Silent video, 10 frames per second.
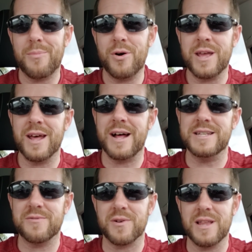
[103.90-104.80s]
putting it on a
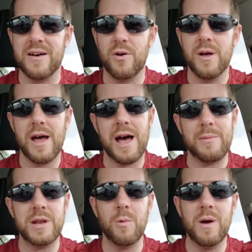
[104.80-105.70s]
different level, how
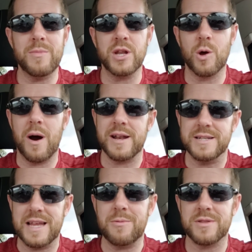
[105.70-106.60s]
many women go out on a
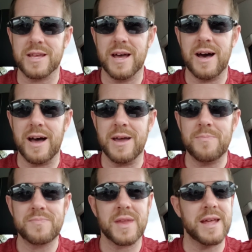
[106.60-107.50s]
date with a guy
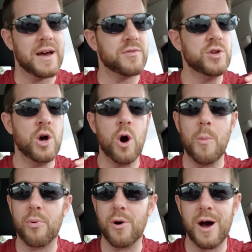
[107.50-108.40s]
and have no
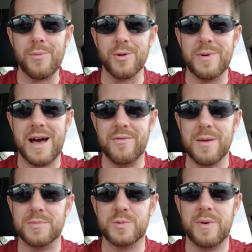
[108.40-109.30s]
problem having
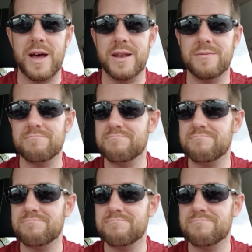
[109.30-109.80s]
him spend